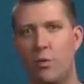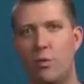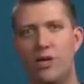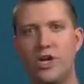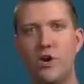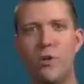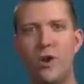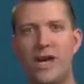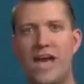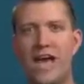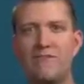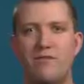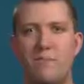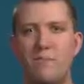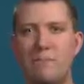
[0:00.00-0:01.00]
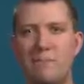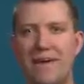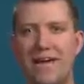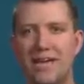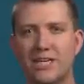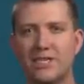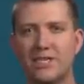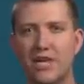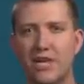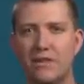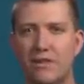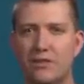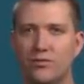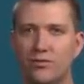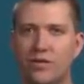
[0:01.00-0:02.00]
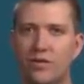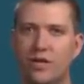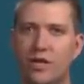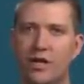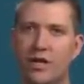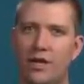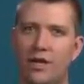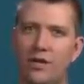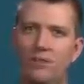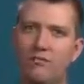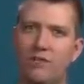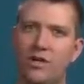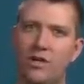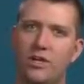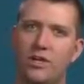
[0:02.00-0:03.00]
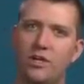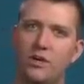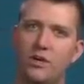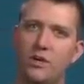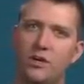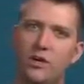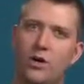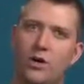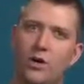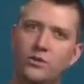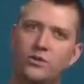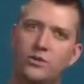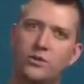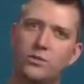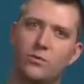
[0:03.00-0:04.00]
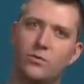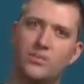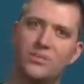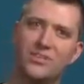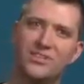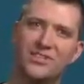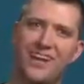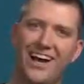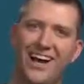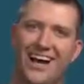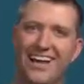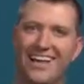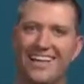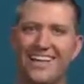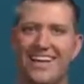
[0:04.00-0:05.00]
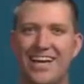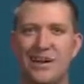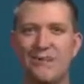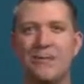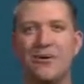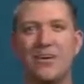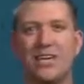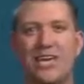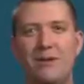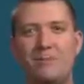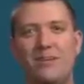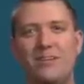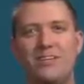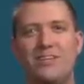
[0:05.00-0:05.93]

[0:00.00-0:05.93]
We don't want to have a mix that's really heavy off to one side. We want to keep